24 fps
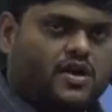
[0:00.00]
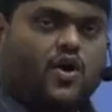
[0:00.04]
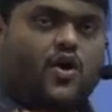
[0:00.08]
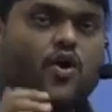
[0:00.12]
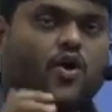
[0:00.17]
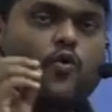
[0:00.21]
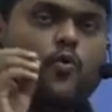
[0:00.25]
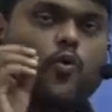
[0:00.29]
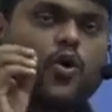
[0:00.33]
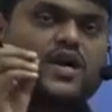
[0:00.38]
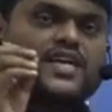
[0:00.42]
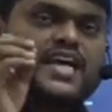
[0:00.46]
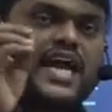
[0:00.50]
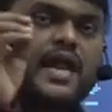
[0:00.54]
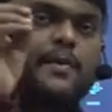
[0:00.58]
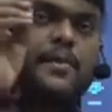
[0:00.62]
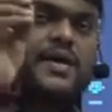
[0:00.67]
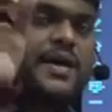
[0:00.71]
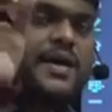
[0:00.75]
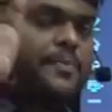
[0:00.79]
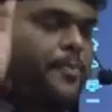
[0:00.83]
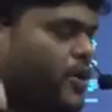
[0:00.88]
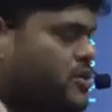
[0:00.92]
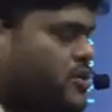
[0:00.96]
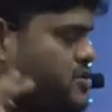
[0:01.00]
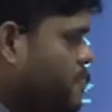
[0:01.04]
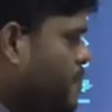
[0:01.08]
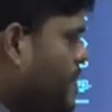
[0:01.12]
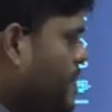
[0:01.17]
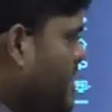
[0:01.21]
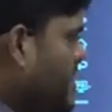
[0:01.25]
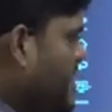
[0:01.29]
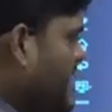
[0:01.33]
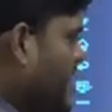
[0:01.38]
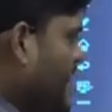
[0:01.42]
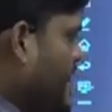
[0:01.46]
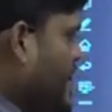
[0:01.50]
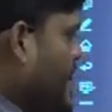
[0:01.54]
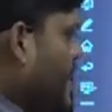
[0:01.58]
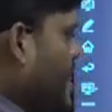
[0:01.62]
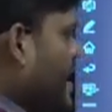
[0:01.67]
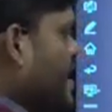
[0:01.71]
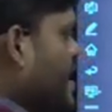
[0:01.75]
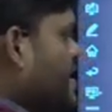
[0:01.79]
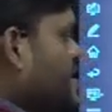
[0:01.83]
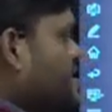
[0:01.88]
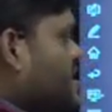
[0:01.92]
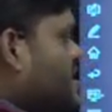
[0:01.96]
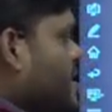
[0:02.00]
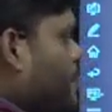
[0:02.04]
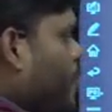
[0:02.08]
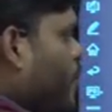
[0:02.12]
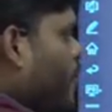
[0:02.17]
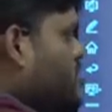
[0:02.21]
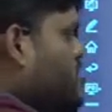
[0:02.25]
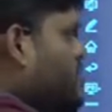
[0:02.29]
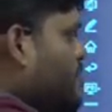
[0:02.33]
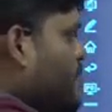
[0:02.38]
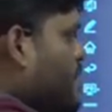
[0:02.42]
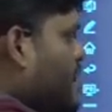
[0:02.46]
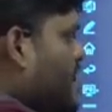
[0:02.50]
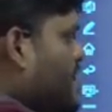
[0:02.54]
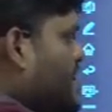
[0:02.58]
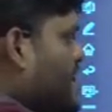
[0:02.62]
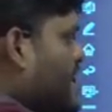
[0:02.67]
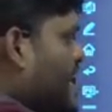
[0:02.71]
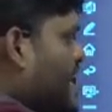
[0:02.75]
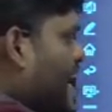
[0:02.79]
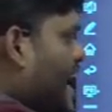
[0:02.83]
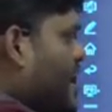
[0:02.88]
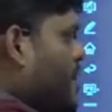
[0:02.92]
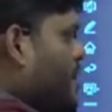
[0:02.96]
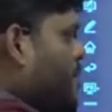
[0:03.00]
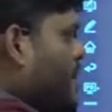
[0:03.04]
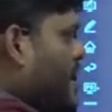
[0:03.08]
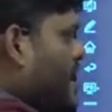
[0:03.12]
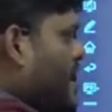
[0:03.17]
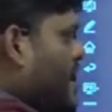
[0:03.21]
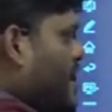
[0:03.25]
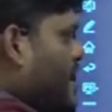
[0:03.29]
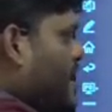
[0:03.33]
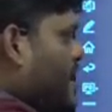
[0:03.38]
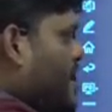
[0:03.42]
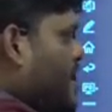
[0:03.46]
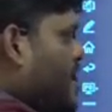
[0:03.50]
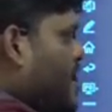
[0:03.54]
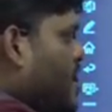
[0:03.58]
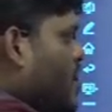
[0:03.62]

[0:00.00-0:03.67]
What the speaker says: What can be the possibility? The possibility can be